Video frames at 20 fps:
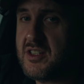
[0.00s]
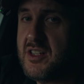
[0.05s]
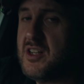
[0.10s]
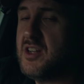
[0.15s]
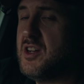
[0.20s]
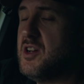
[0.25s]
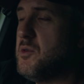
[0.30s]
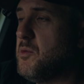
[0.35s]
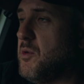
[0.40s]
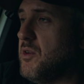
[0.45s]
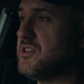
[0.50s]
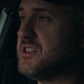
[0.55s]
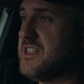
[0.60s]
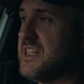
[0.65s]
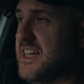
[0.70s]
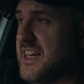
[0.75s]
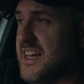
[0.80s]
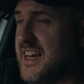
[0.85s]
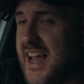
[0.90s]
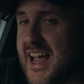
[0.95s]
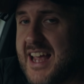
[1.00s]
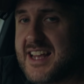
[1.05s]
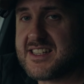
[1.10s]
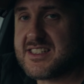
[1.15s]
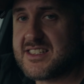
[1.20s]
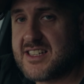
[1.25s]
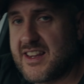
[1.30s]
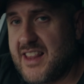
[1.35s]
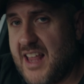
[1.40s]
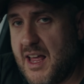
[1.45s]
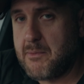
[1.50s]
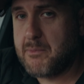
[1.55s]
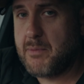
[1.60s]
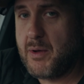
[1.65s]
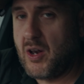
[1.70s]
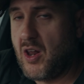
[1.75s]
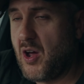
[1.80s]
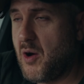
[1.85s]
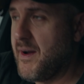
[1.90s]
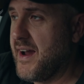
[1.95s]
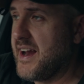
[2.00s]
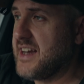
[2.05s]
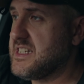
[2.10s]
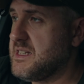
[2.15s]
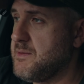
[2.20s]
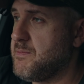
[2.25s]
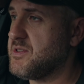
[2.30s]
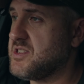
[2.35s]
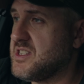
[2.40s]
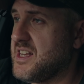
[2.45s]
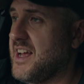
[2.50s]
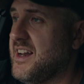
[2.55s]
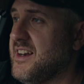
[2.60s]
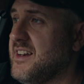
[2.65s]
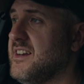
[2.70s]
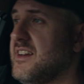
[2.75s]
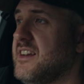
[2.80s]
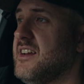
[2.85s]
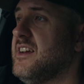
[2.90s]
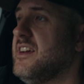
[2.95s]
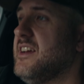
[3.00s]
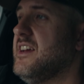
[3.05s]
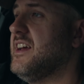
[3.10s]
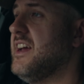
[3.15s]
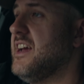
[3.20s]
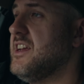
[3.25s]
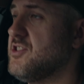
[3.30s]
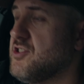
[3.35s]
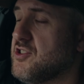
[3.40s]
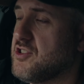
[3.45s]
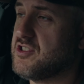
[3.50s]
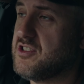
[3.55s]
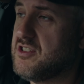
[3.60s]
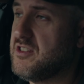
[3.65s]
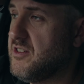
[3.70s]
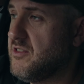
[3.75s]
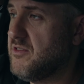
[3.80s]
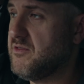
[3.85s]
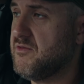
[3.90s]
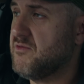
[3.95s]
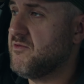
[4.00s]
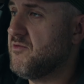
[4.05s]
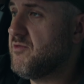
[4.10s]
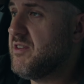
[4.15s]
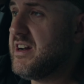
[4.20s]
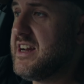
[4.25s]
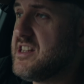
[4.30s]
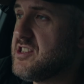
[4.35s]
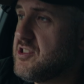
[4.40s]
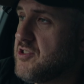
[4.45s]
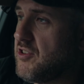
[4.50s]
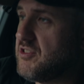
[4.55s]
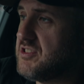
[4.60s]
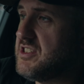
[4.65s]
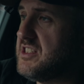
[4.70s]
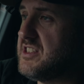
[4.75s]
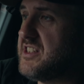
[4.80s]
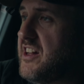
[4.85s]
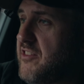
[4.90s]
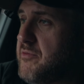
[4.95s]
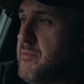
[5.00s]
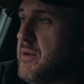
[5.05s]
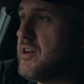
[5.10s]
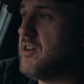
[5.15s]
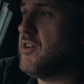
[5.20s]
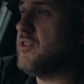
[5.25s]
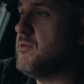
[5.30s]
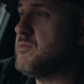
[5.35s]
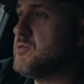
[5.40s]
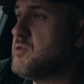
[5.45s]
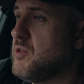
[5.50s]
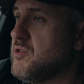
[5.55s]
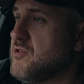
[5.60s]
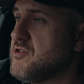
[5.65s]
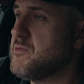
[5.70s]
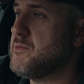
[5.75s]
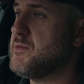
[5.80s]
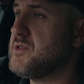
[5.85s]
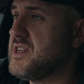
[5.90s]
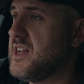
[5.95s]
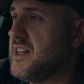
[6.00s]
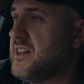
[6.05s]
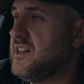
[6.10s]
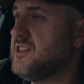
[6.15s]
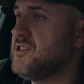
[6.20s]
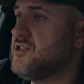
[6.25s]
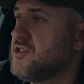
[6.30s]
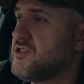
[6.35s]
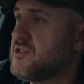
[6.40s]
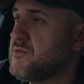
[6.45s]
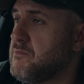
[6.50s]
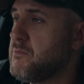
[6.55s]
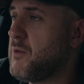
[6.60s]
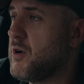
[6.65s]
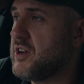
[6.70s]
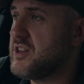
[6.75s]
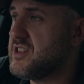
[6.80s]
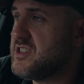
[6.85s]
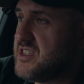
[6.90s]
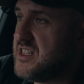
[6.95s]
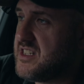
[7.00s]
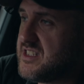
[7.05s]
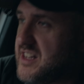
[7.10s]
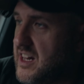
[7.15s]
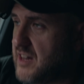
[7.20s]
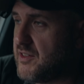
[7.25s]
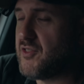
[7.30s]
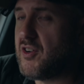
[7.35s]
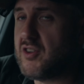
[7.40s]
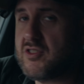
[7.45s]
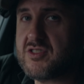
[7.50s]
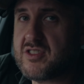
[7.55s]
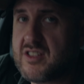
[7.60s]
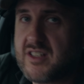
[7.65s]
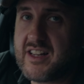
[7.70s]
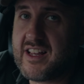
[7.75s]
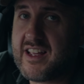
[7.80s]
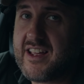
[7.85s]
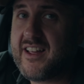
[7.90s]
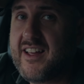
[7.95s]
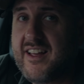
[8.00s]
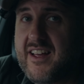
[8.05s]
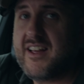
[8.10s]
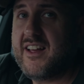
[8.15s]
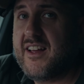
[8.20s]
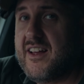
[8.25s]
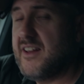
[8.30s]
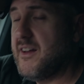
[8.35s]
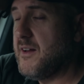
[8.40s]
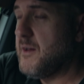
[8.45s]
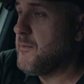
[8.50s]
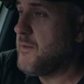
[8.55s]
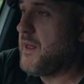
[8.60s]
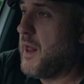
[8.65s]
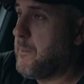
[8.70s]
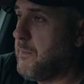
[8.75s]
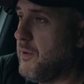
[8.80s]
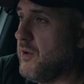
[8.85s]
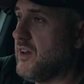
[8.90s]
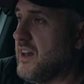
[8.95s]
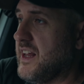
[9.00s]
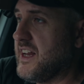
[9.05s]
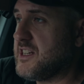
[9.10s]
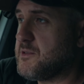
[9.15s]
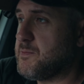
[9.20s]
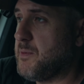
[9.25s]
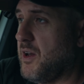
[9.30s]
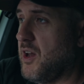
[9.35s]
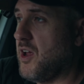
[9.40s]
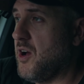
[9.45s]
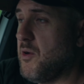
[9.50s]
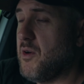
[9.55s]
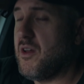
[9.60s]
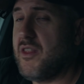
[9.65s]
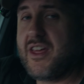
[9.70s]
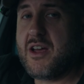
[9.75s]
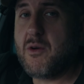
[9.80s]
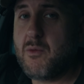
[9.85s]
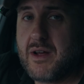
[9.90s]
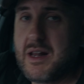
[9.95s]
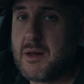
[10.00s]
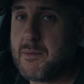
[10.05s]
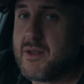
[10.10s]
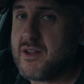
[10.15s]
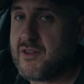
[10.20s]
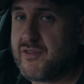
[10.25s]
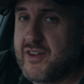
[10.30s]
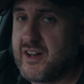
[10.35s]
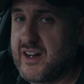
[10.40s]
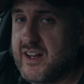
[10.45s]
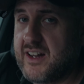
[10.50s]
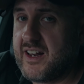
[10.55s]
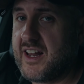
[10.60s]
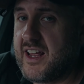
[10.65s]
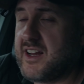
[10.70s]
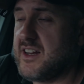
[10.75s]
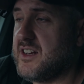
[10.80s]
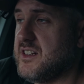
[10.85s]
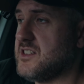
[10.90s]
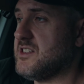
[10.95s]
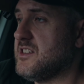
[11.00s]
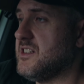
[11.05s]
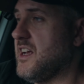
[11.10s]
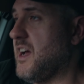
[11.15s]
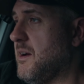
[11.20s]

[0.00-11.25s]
Once it gets to that below 80%, it just re-sucks itself back on up to 100% and just monitors itself constantly. I'll put links below. They will be affiliate links.